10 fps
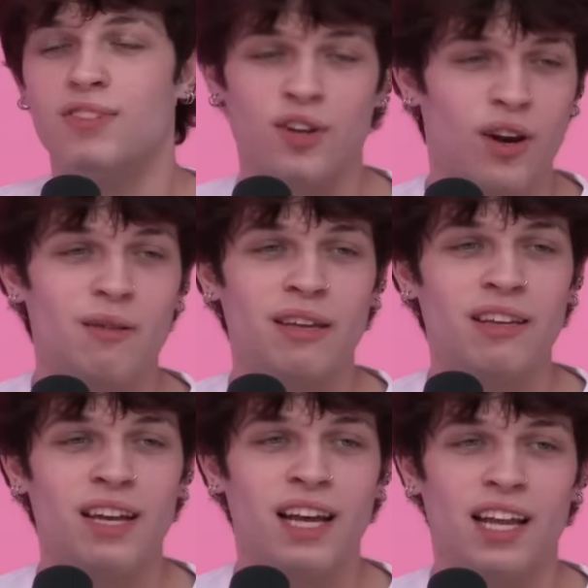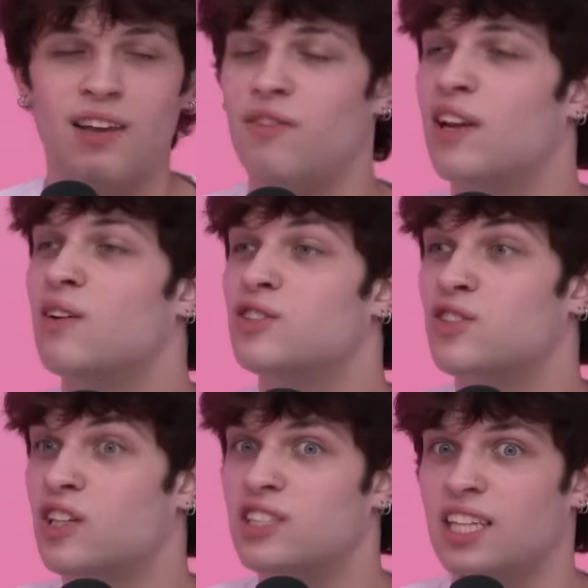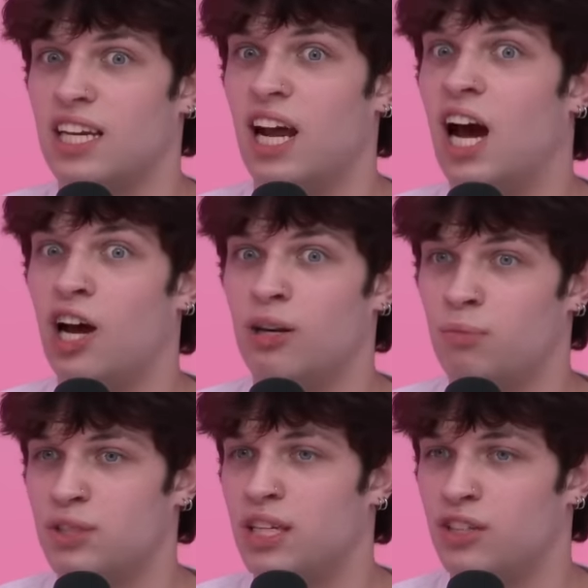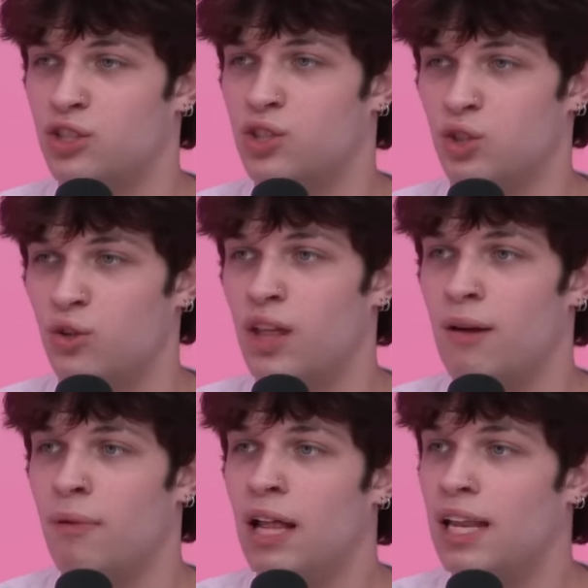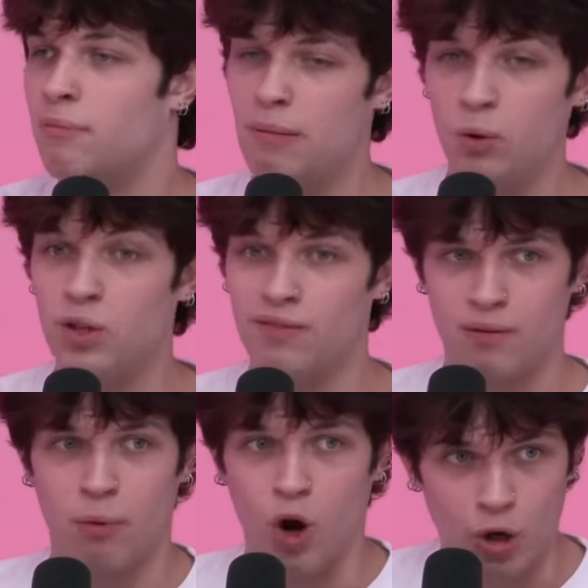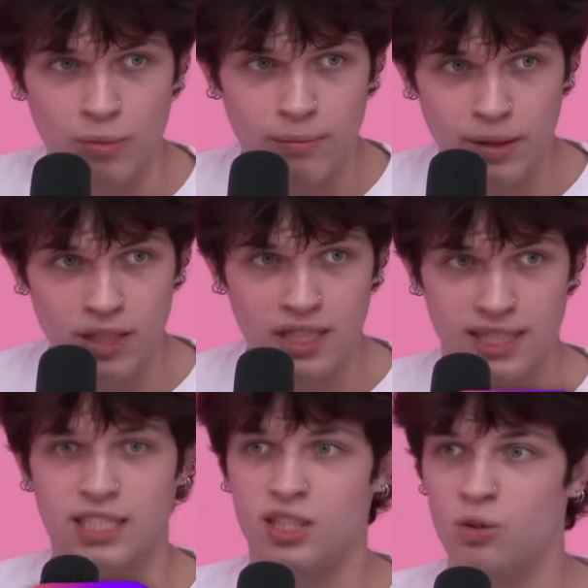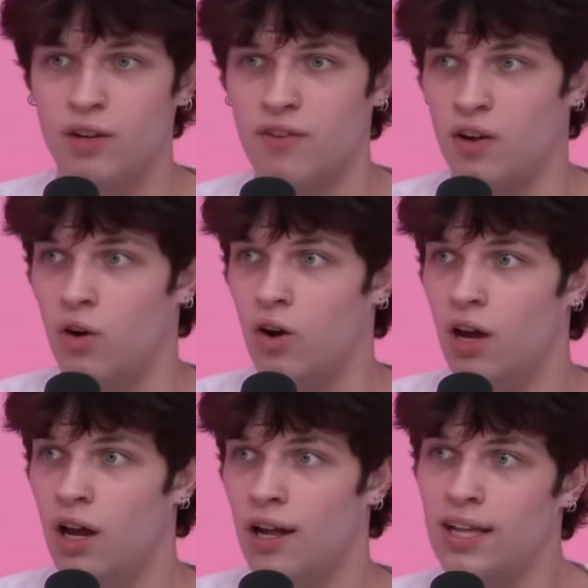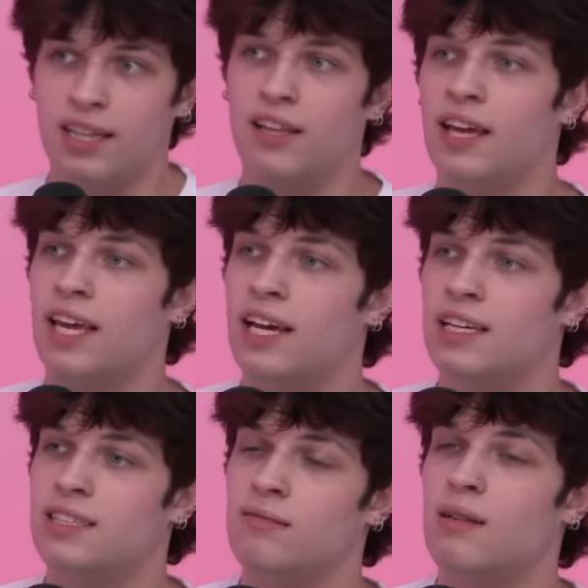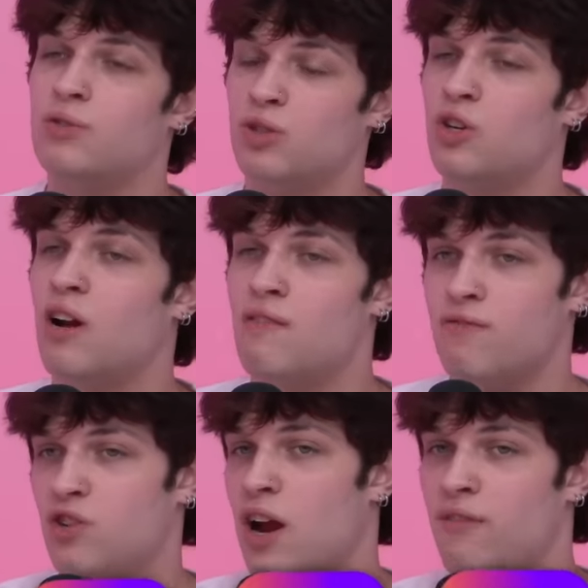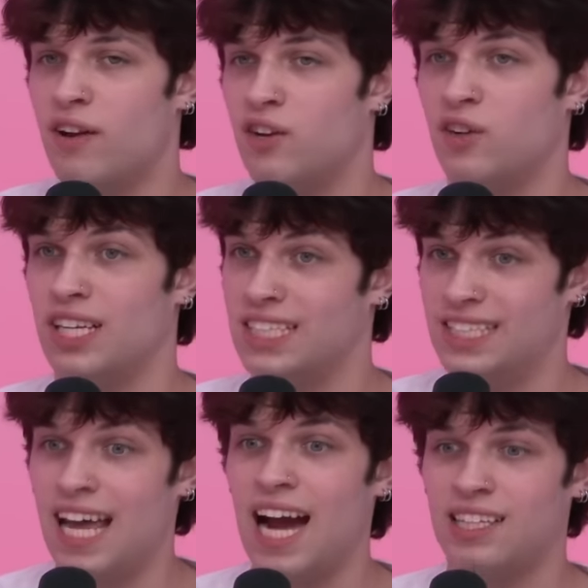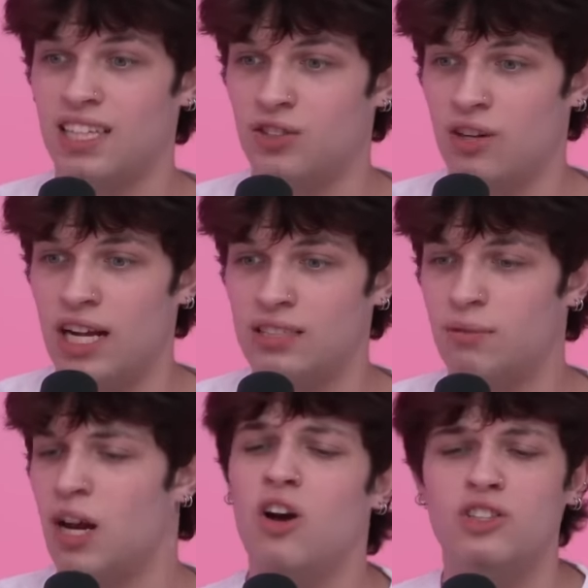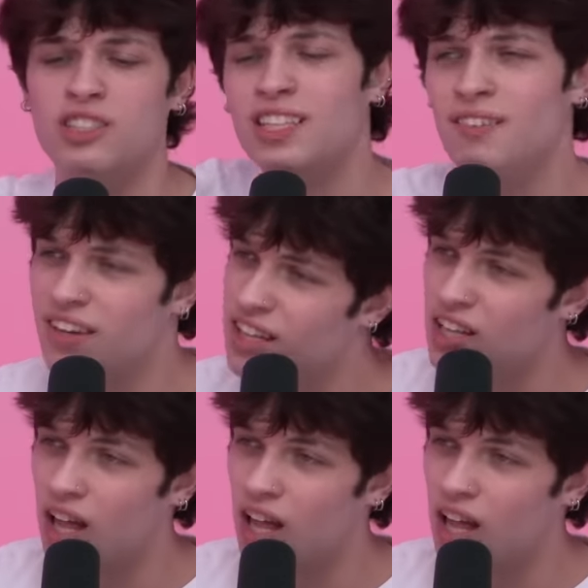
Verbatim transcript: You know what I mean? Like video instructions that can 100% assure them. Like people who live in apartment buildings, that's so difficult. Like they like sometimes they'll try and try and find your exact address. And be like, "Oh, just leave it in the